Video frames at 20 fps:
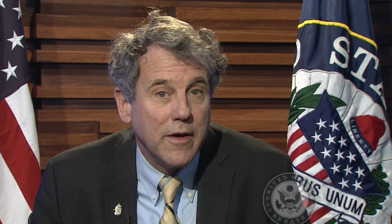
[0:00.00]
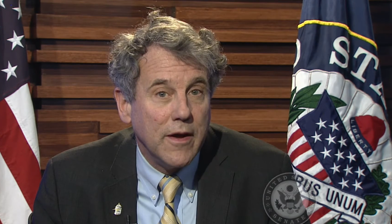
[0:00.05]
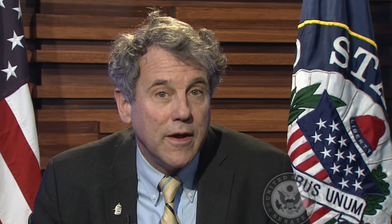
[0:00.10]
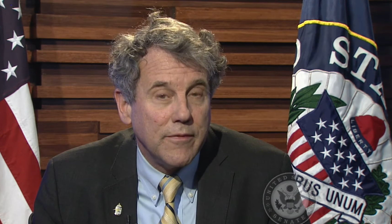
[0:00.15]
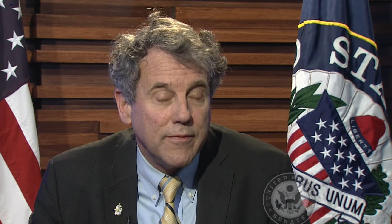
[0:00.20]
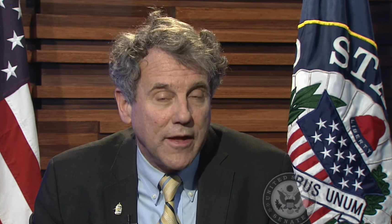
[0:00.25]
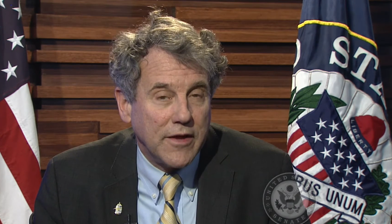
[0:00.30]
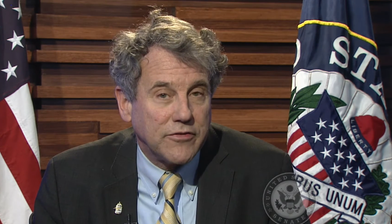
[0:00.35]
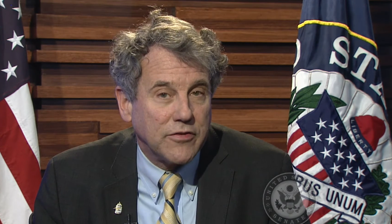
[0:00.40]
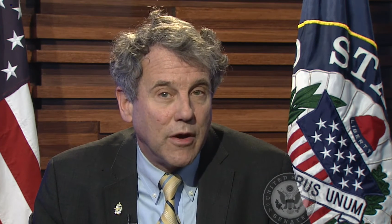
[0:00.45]

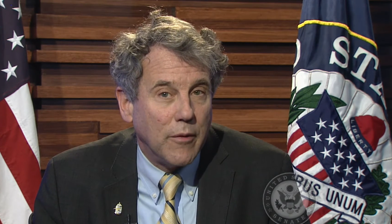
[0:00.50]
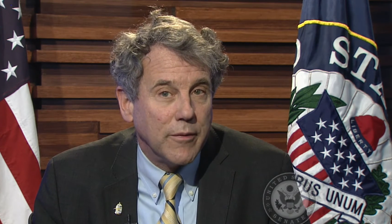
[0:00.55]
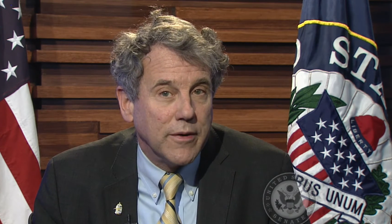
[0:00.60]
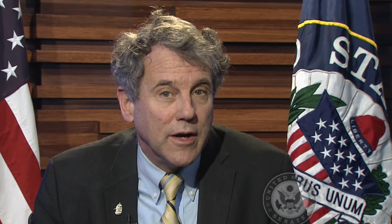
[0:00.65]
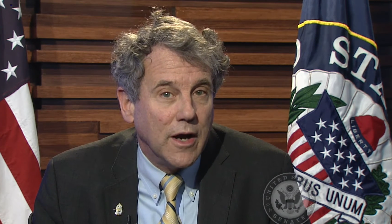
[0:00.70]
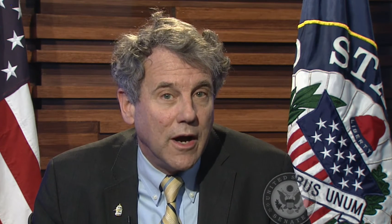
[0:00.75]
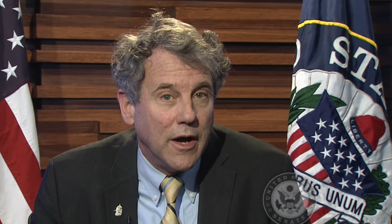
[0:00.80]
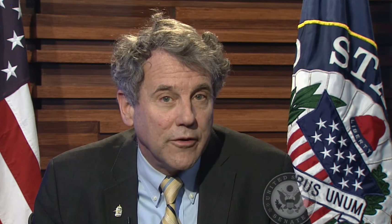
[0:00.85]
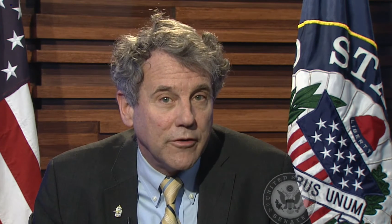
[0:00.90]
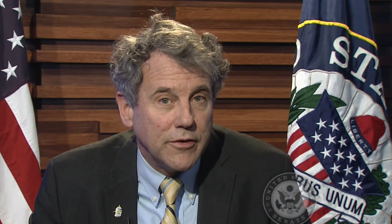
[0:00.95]
That's how we
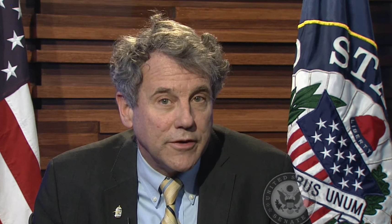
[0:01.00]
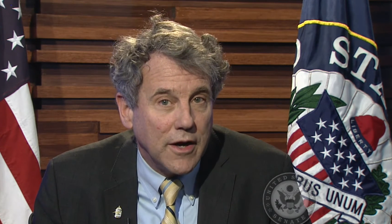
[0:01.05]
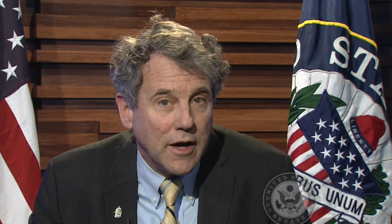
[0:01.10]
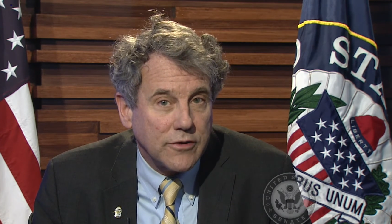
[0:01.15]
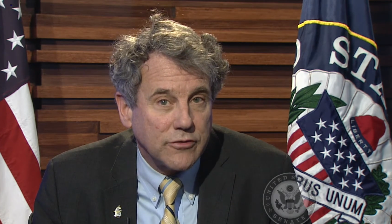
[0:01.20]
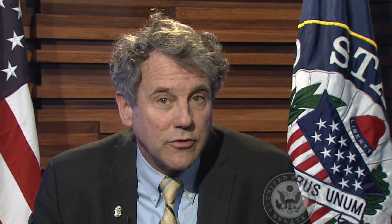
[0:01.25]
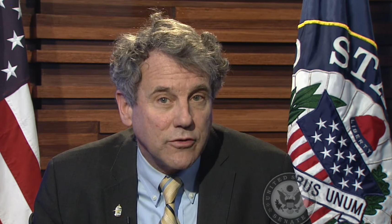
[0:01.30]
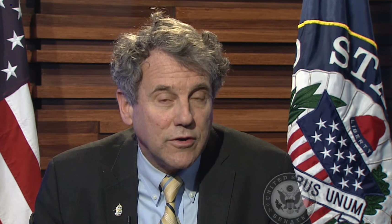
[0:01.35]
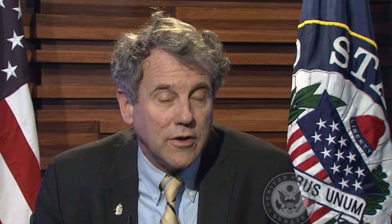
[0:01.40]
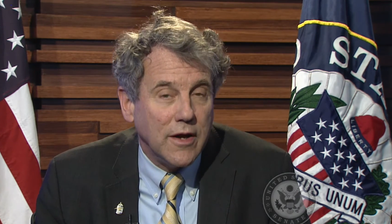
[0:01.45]
honor
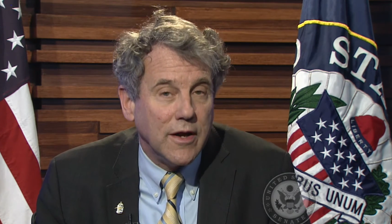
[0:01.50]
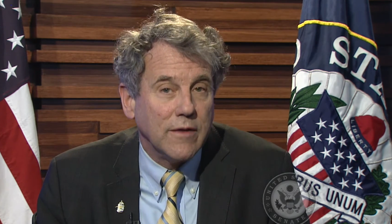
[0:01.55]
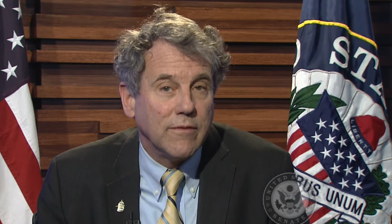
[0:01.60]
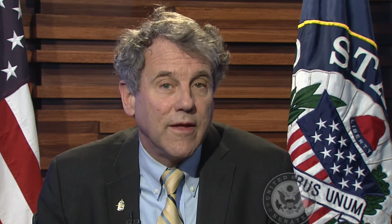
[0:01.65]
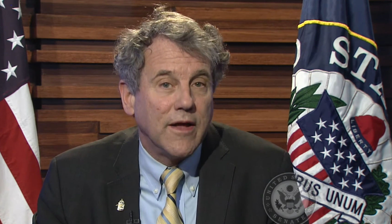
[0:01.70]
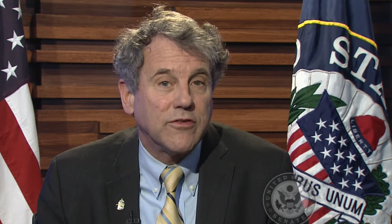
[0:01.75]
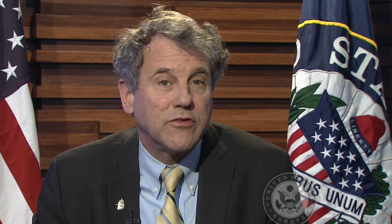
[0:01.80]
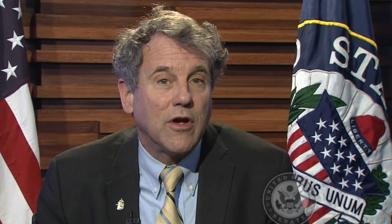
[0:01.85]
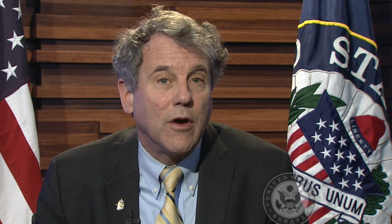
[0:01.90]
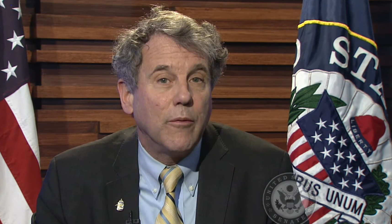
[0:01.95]
Dr. King.
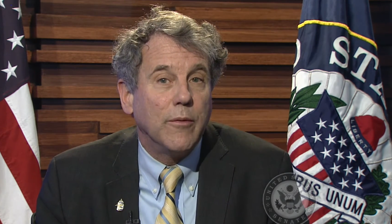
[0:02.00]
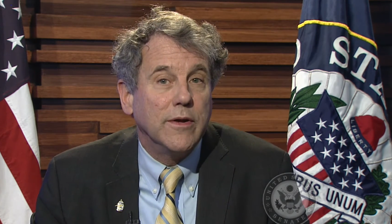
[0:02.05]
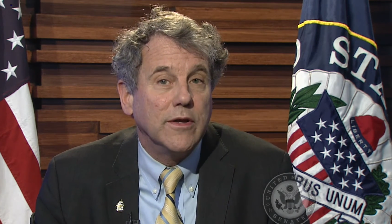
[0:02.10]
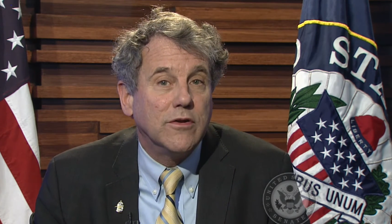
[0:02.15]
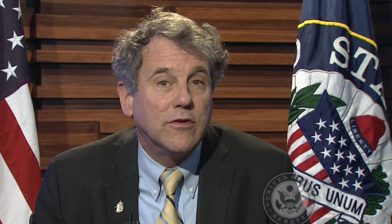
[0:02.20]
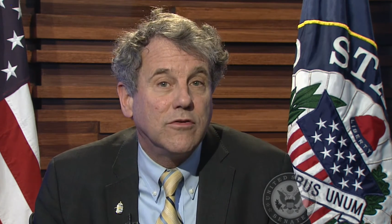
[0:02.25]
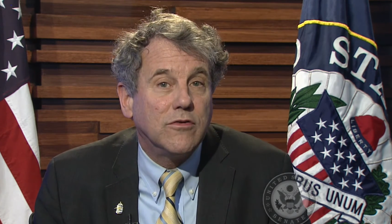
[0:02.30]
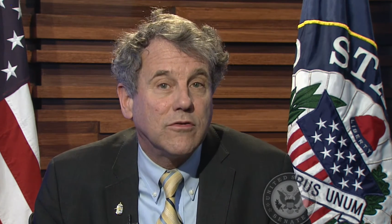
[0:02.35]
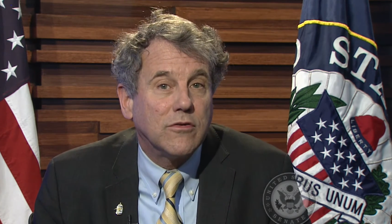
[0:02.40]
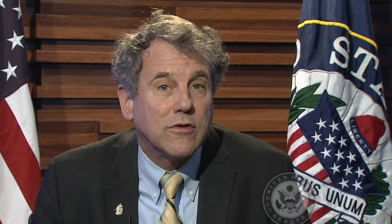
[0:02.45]
That's how we
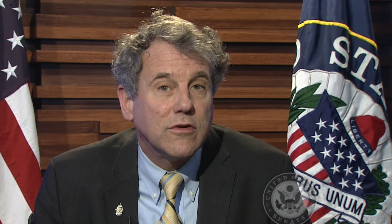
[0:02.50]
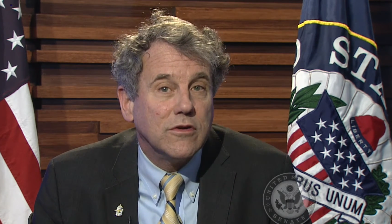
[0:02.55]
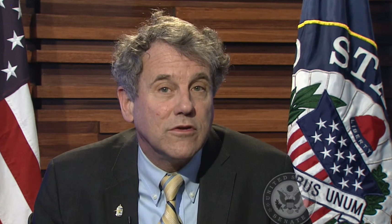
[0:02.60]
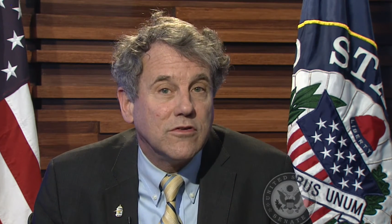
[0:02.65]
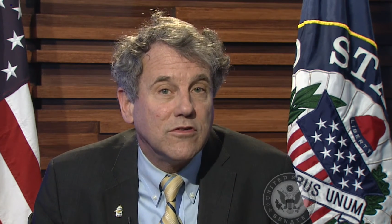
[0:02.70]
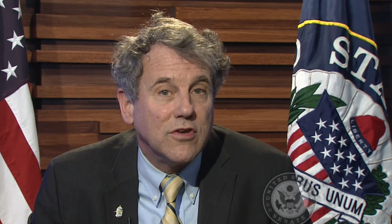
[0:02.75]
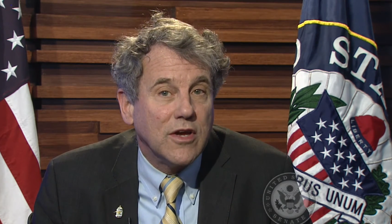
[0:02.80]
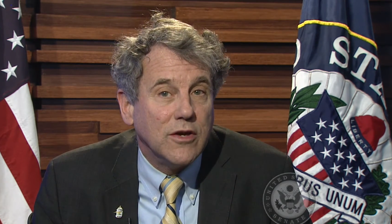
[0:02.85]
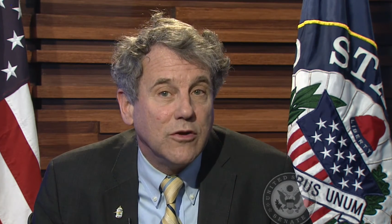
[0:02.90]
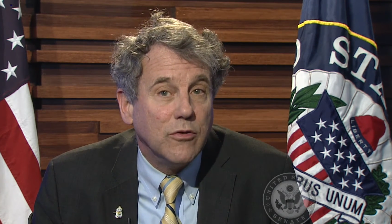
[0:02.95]

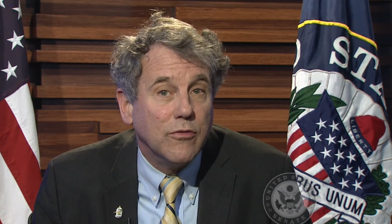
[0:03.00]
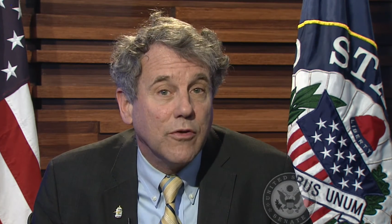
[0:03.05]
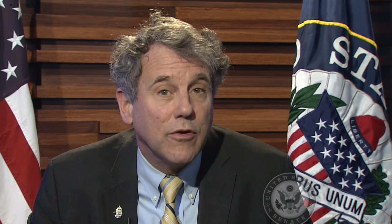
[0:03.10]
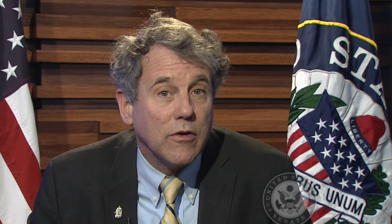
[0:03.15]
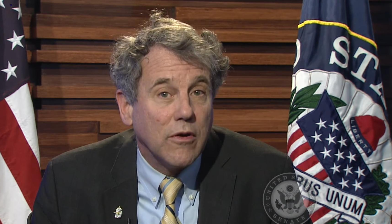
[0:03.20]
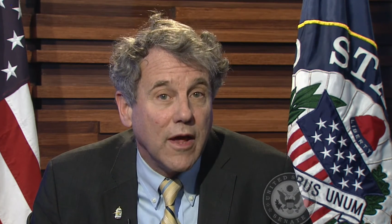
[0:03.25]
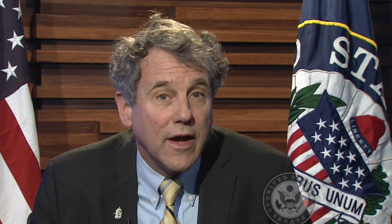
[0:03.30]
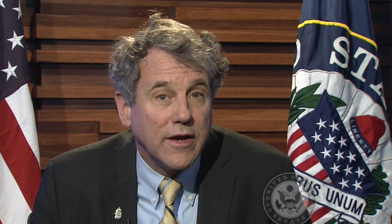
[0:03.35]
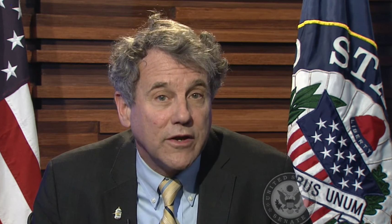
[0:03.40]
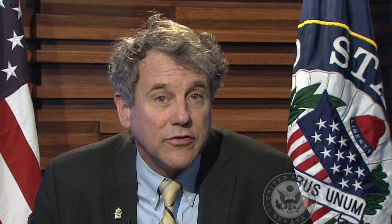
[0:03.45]
continue the
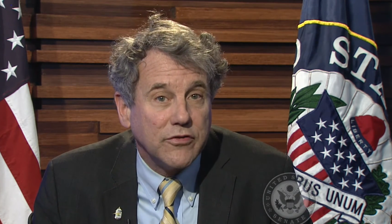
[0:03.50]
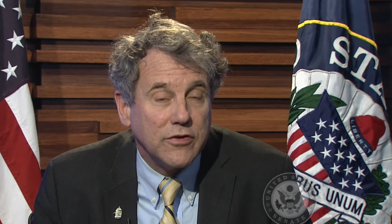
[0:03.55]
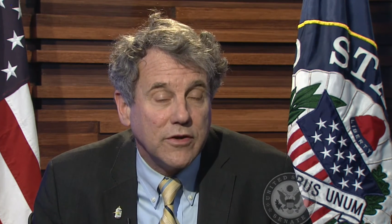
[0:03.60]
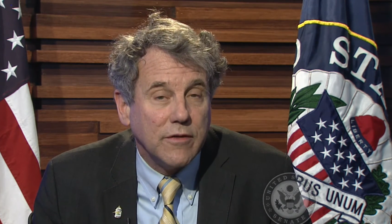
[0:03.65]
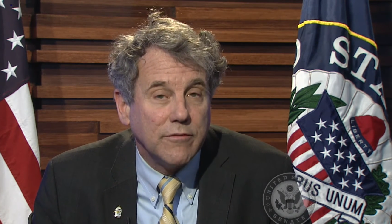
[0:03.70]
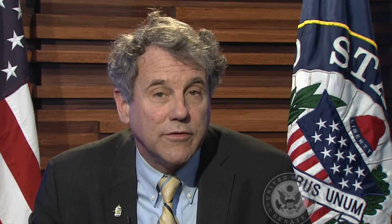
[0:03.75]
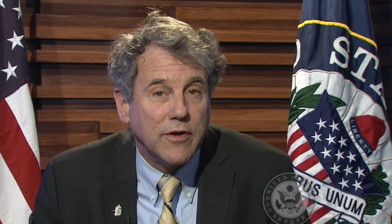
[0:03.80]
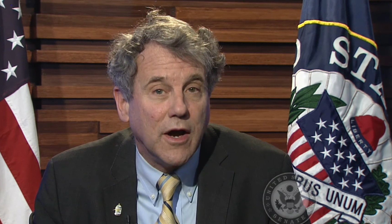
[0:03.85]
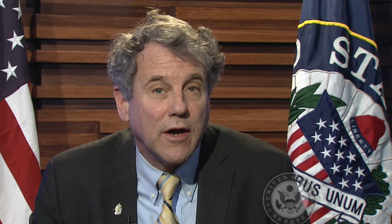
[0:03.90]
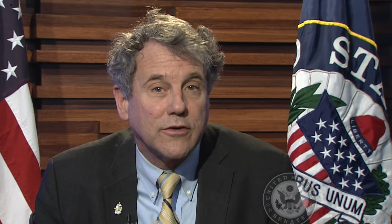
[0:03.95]
legacy
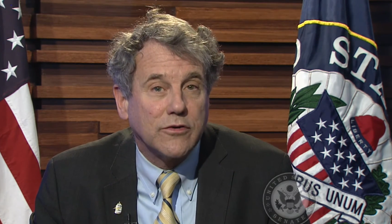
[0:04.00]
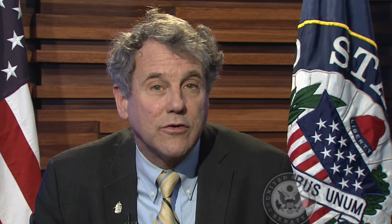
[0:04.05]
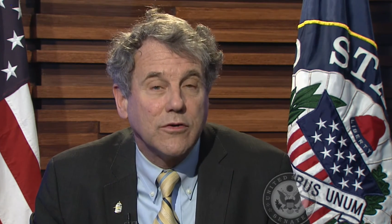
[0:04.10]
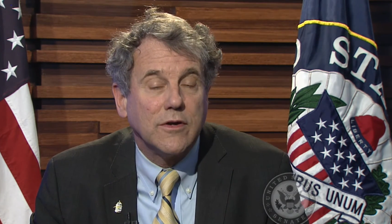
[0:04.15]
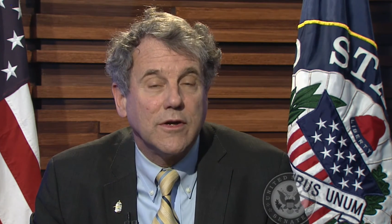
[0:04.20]
of Dr.